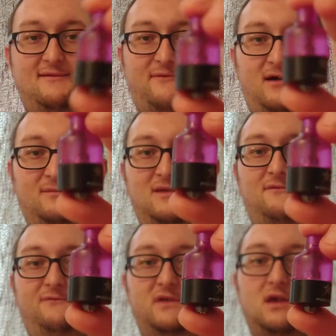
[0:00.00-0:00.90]
well, not
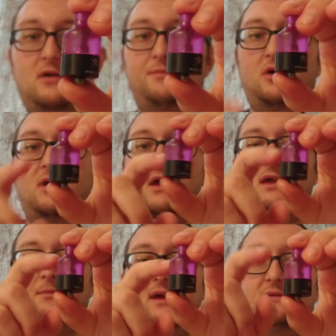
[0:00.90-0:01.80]
on video, but
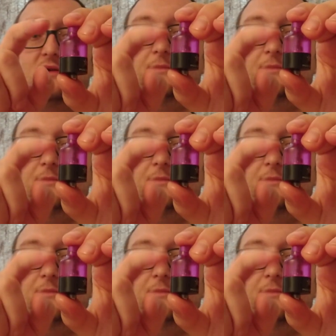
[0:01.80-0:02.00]
you basically